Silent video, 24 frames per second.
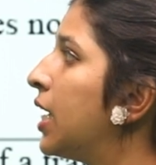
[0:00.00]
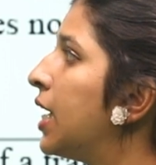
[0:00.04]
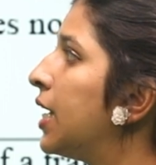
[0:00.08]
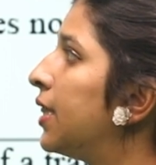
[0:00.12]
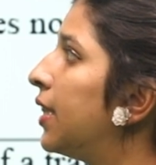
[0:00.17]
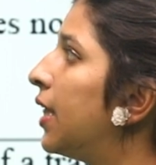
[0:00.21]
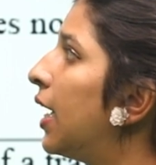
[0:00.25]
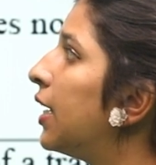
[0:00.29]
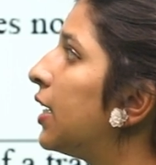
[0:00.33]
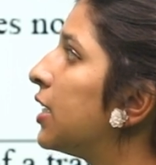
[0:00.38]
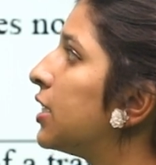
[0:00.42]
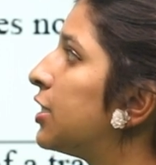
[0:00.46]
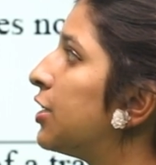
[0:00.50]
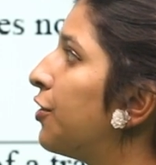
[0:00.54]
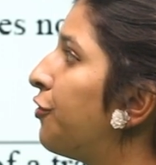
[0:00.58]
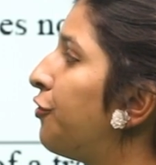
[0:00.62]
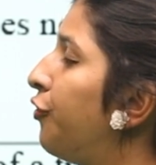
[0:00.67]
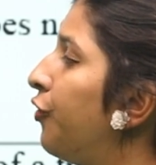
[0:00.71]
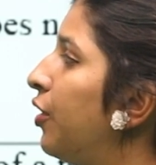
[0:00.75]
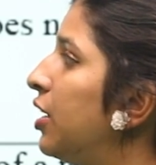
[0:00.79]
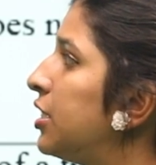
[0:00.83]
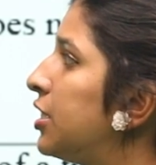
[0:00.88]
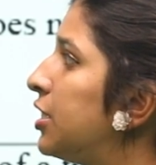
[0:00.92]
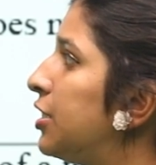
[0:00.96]
That is the
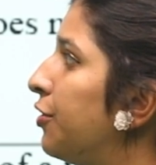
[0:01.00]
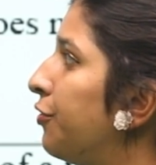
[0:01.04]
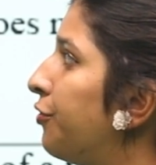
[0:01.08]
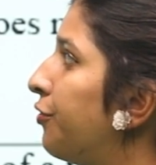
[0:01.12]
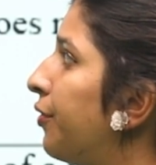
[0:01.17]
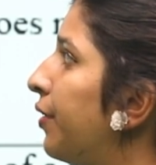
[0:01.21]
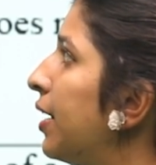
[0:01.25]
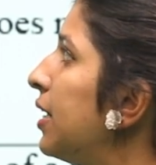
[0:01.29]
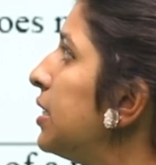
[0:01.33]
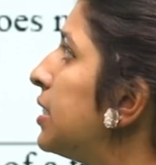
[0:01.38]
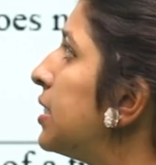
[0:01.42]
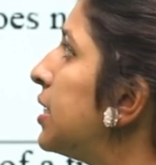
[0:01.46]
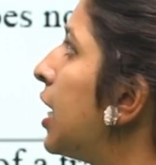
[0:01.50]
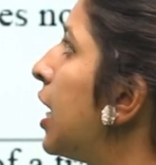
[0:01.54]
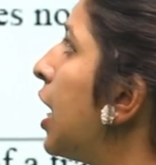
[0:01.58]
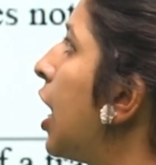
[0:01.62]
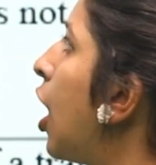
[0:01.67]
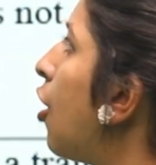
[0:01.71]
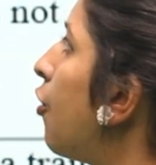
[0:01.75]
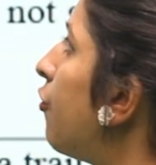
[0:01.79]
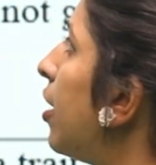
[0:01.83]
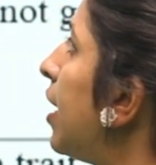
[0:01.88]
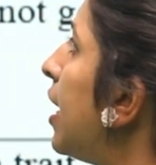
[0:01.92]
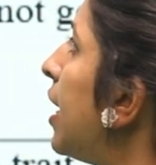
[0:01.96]
first difference.
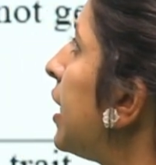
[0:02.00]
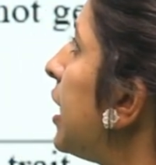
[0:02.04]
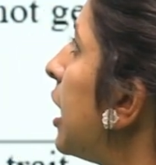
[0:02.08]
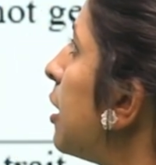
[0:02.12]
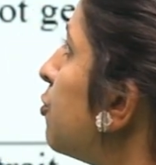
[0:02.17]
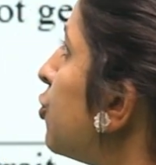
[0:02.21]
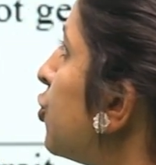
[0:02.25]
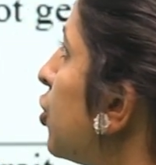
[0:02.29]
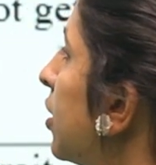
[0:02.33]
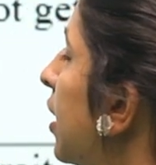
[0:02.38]
When it comes to